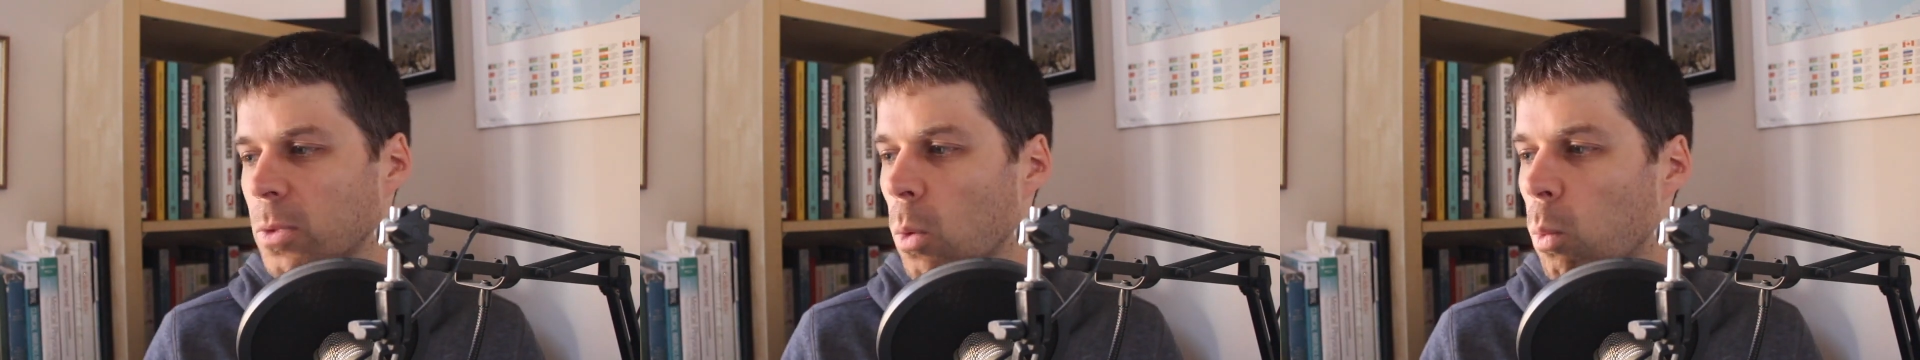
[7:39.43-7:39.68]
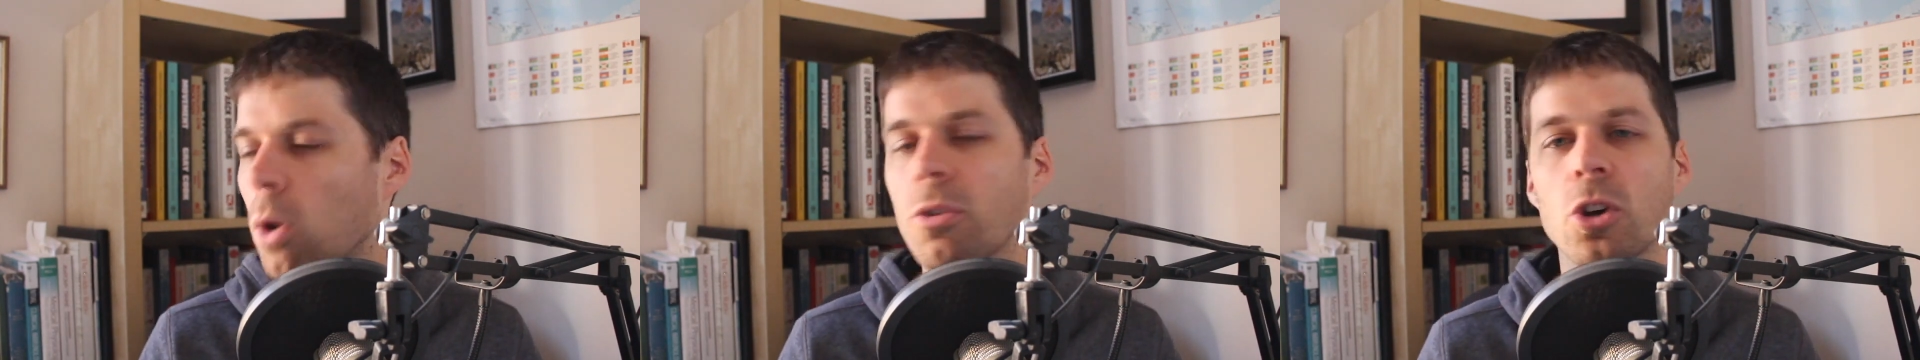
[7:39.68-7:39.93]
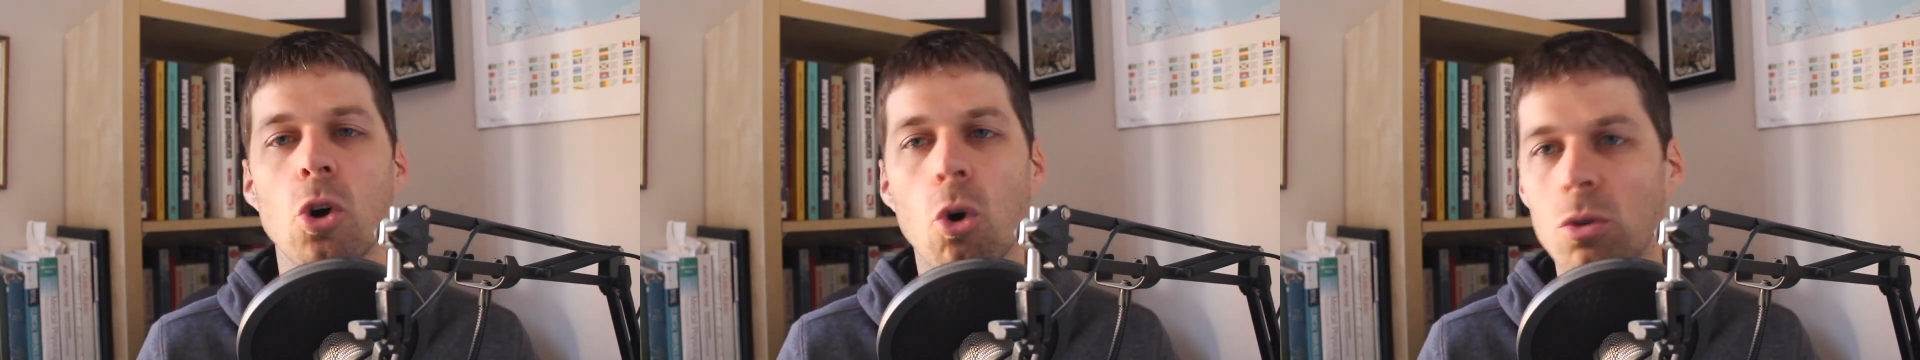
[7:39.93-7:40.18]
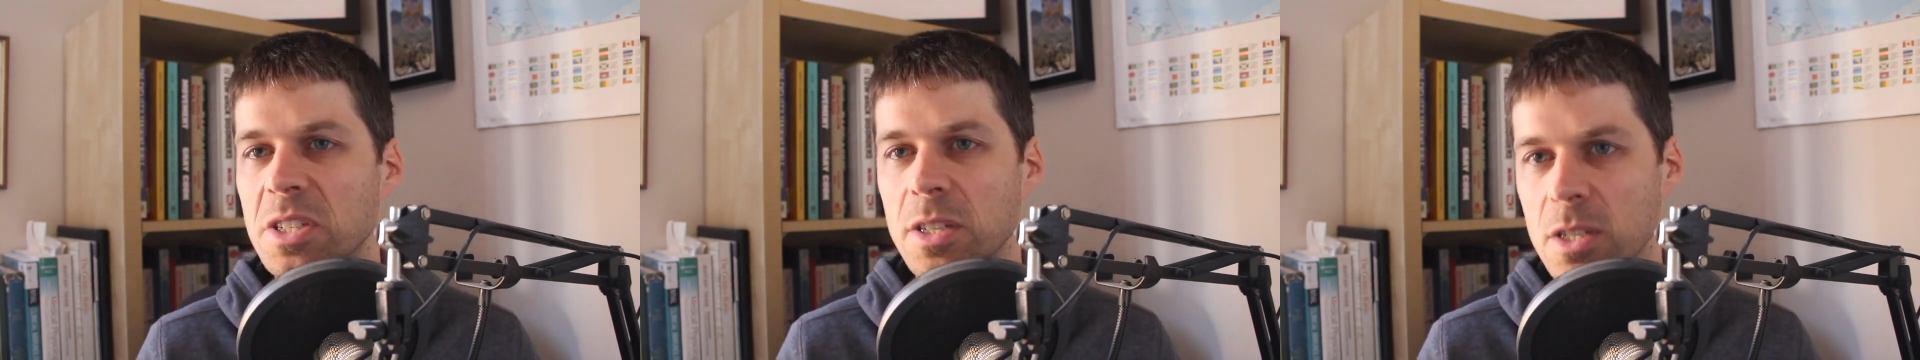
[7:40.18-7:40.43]
what the
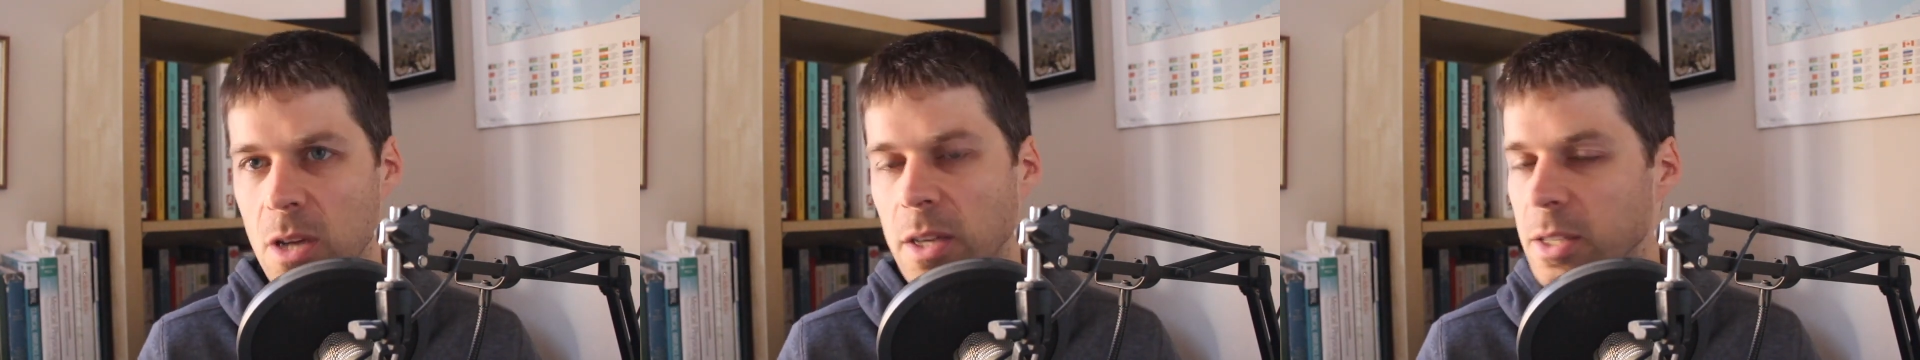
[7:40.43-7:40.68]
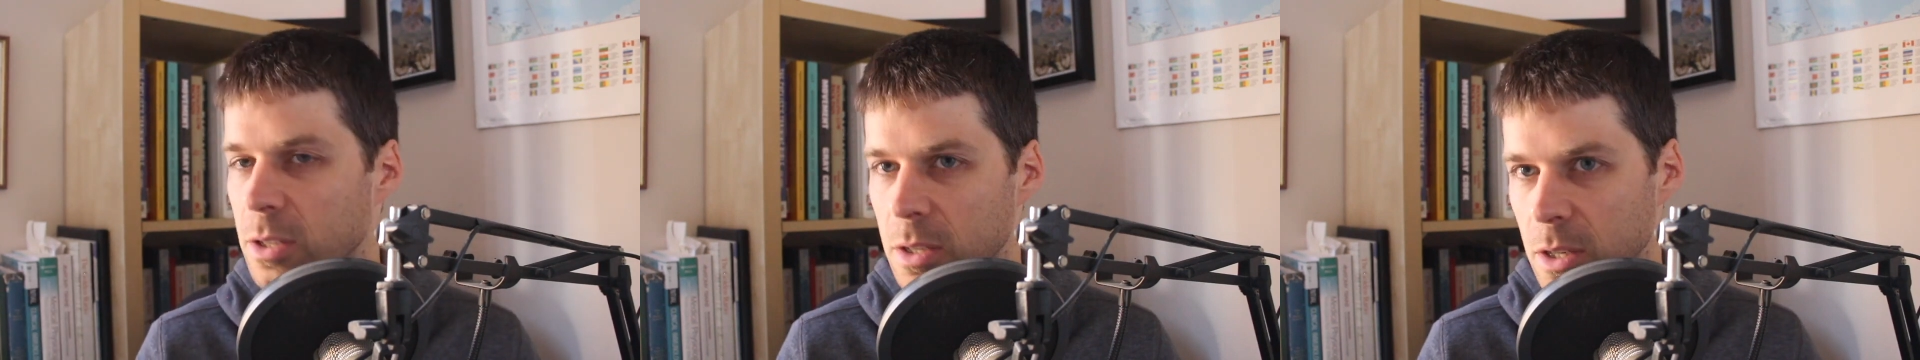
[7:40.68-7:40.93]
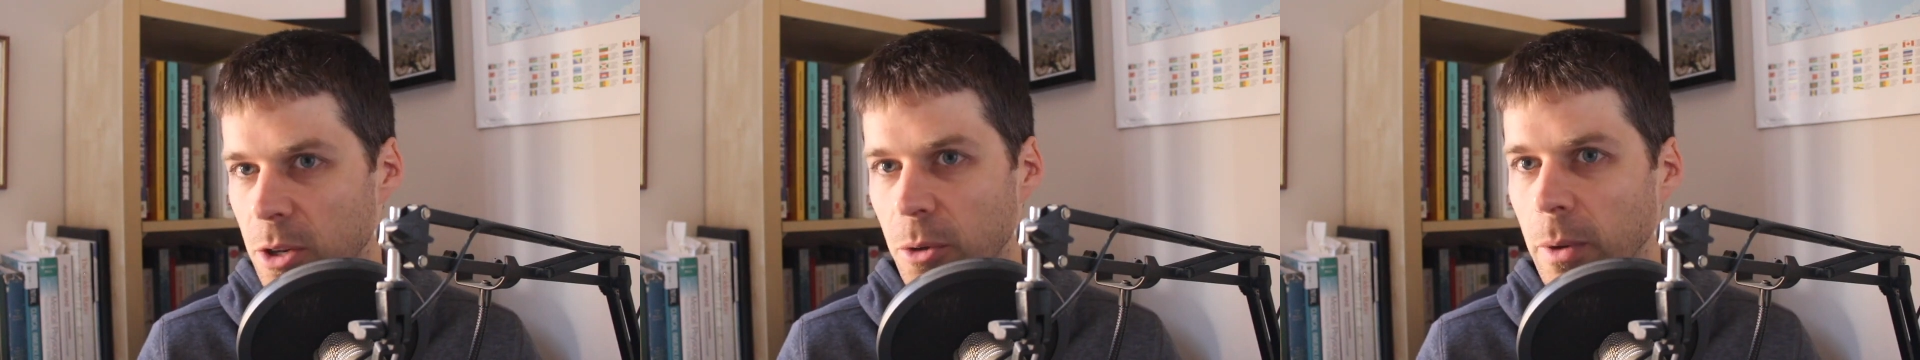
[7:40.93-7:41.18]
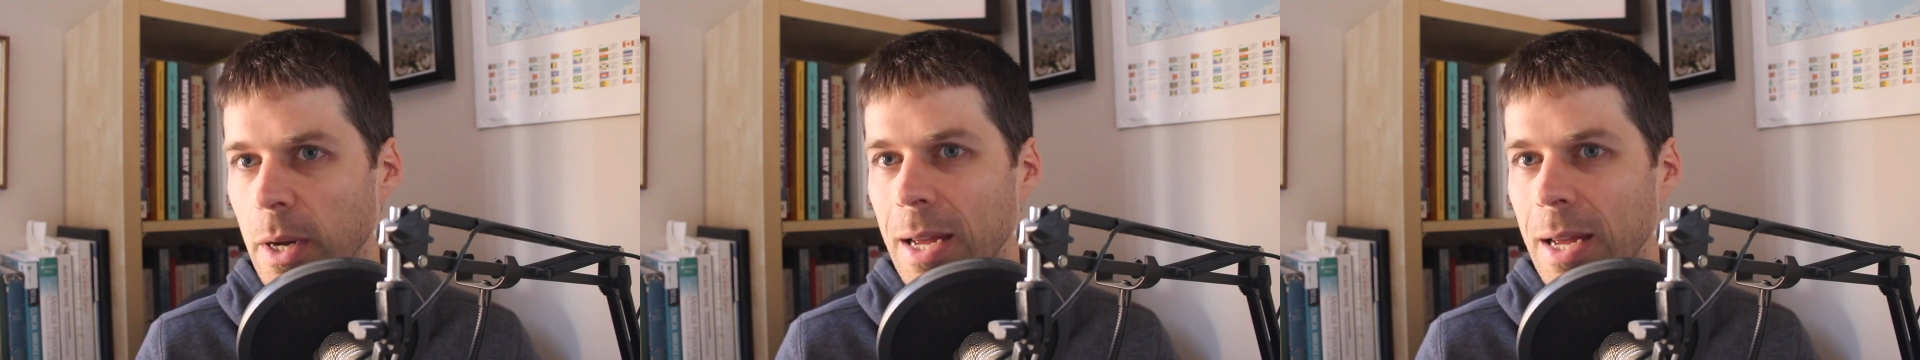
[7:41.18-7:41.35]
core is designed to do.